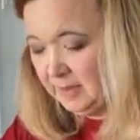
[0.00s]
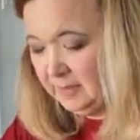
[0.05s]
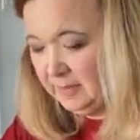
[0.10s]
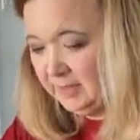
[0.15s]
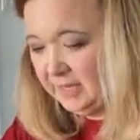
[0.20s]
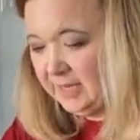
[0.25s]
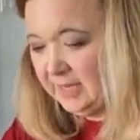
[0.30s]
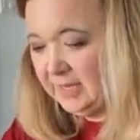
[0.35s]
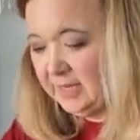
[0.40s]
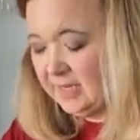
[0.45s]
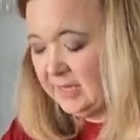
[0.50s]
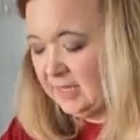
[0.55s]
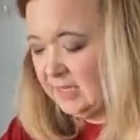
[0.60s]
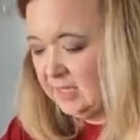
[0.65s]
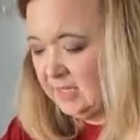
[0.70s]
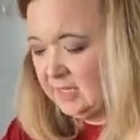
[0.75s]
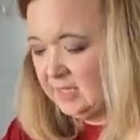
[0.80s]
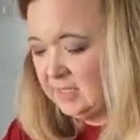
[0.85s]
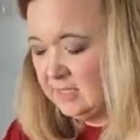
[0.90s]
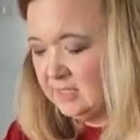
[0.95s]
My
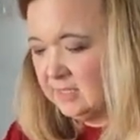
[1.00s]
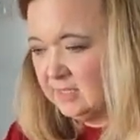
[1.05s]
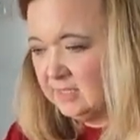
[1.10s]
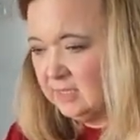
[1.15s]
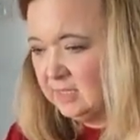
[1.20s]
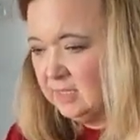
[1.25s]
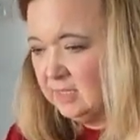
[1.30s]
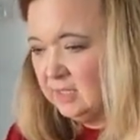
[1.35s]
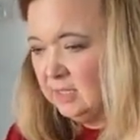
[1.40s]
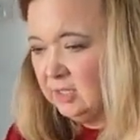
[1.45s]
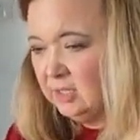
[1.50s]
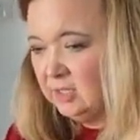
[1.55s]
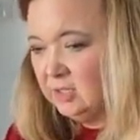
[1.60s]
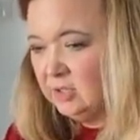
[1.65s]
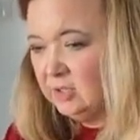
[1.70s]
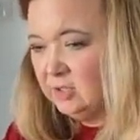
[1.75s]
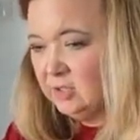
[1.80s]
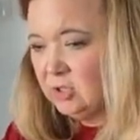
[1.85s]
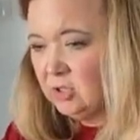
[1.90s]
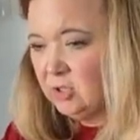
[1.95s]
plan is
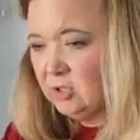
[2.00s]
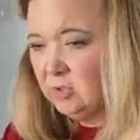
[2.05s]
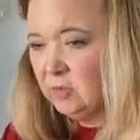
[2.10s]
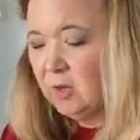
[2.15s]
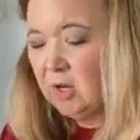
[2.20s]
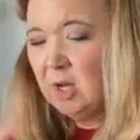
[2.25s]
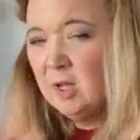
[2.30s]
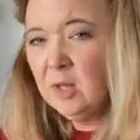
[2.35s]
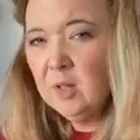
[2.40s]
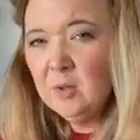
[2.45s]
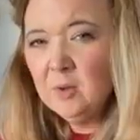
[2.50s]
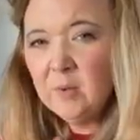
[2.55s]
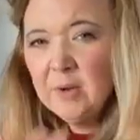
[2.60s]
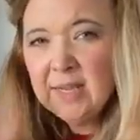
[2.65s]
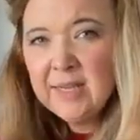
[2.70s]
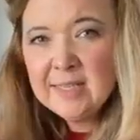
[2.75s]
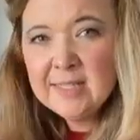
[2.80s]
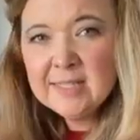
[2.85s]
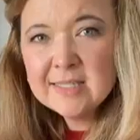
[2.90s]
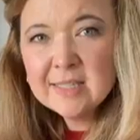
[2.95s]
to
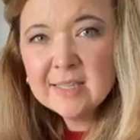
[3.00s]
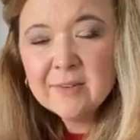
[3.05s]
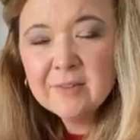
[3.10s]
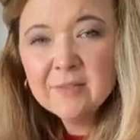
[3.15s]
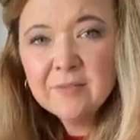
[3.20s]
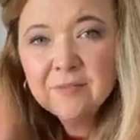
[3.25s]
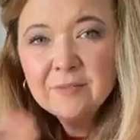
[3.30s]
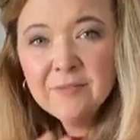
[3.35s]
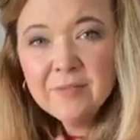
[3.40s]
always